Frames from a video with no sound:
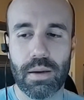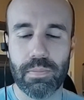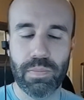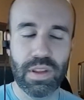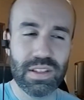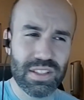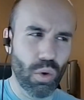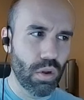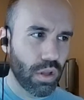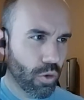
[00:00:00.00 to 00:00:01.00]
instill
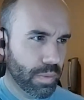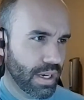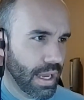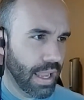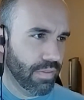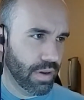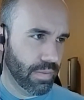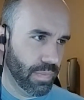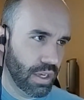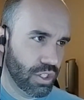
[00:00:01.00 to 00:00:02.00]
a little bit in Ava
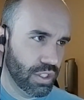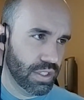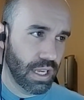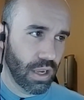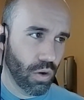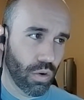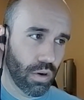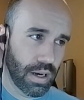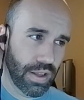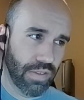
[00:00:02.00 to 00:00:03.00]
as she's getting older.
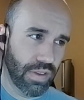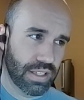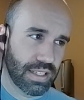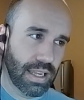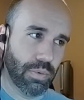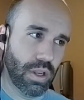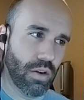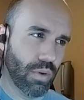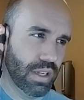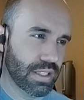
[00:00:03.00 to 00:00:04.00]
And I'll give you an example.
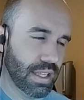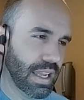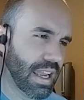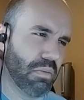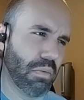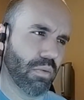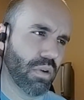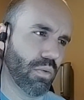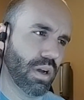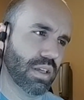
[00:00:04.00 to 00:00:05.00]
Recently, I can't remember what
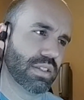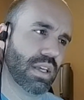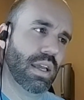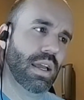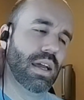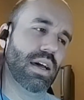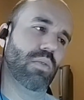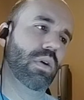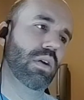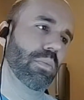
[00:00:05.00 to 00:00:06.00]
it was.
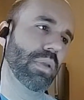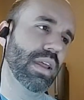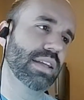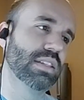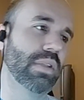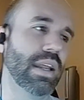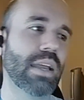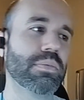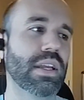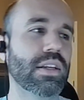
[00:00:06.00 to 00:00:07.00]
We were playing something, and I
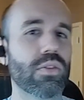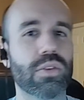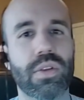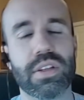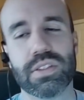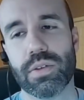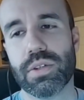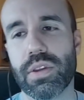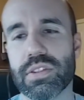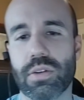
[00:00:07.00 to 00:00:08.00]
kept saying, "Don't do this, don't do
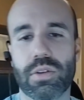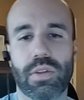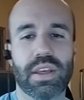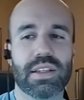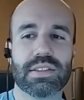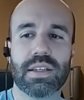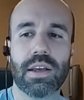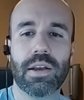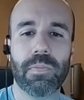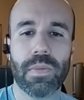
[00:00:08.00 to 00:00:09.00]
this, don't do this."
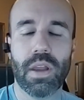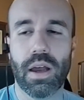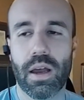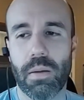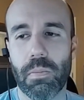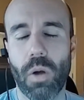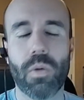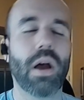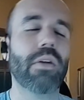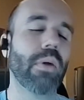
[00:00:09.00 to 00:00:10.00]
Oh,
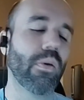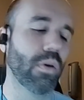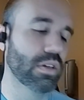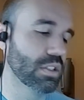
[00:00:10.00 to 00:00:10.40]
I remember it was.